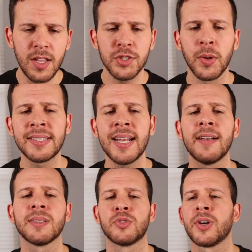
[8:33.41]
So I did
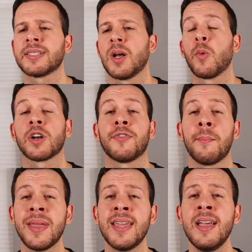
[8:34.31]
have some tricks that worked for
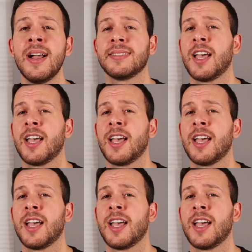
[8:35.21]
me